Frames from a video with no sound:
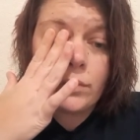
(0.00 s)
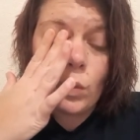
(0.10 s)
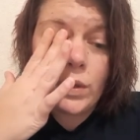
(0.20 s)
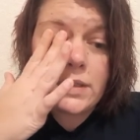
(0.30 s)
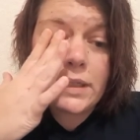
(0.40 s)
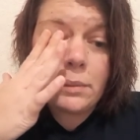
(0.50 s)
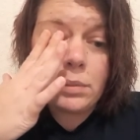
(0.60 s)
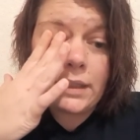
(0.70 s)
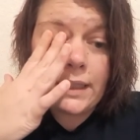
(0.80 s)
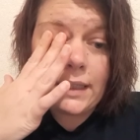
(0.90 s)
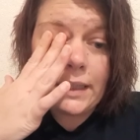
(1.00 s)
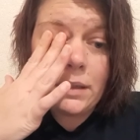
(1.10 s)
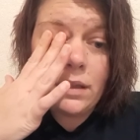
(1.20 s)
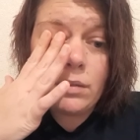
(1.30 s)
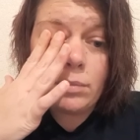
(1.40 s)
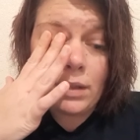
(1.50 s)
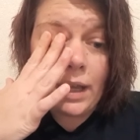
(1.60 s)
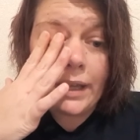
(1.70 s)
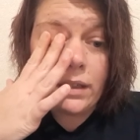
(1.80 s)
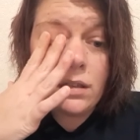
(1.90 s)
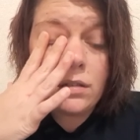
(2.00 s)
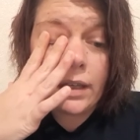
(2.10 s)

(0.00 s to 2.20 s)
was completely blind.